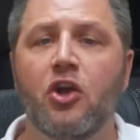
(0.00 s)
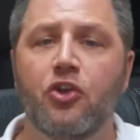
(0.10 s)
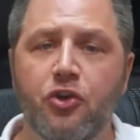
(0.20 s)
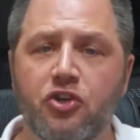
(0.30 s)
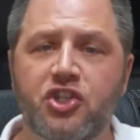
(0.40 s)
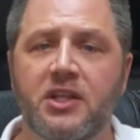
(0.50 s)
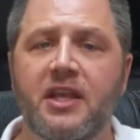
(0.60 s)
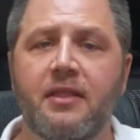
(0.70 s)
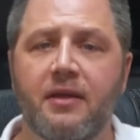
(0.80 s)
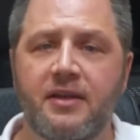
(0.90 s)

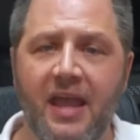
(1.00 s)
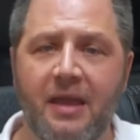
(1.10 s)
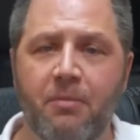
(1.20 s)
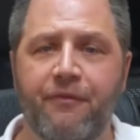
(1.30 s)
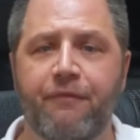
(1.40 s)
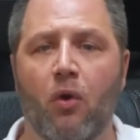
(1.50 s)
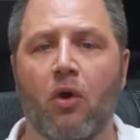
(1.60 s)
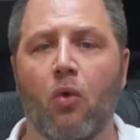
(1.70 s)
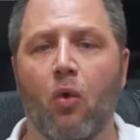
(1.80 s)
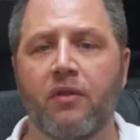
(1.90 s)
usually the day
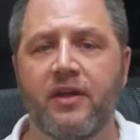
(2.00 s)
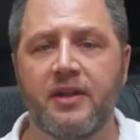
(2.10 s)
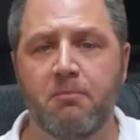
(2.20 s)
before or the